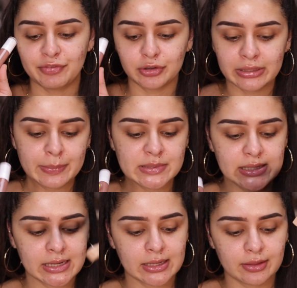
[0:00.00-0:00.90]
have their
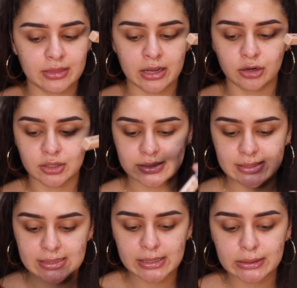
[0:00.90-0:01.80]
lipstick, their
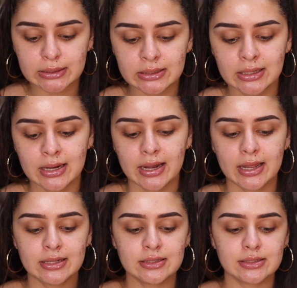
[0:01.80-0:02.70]
concealer,
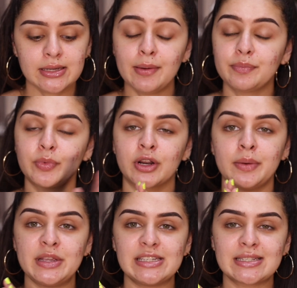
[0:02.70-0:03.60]
and yeah, we're
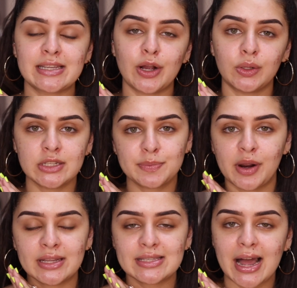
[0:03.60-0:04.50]
gonna be testing all these
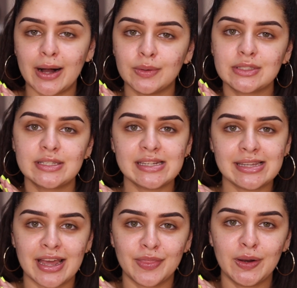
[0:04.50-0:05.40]
products out
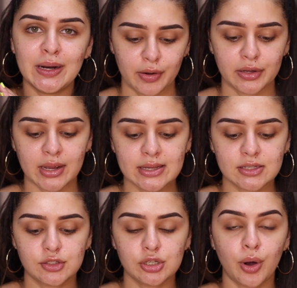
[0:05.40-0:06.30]
together. All right, you
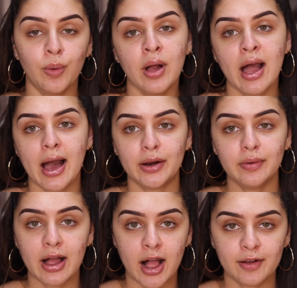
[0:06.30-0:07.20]
guys, so I
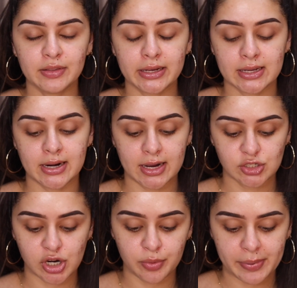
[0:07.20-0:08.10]
don't have like an
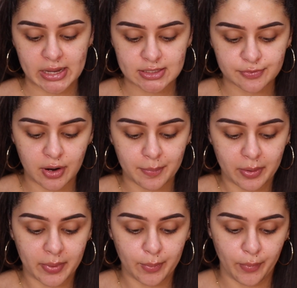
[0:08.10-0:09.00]
eyeshadow base
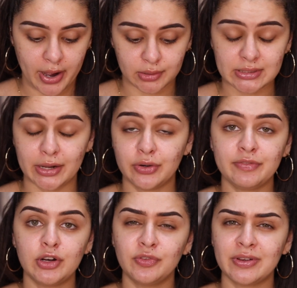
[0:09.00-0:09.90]
from Wet n Wild. I don't
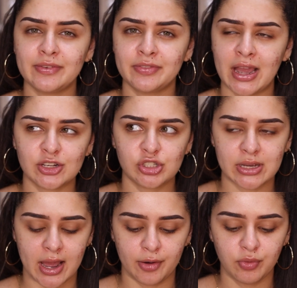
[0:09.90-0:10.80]
even know if they
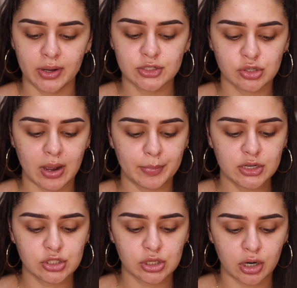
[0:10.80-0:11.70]
actually have one, so I'm
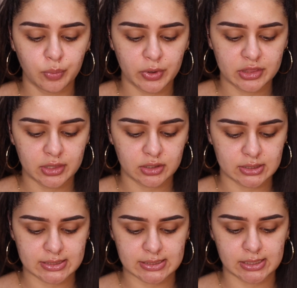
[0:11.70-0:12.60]
gonna start with their
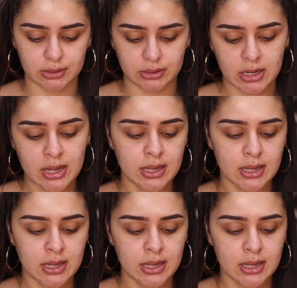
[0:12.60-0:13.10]
concealer.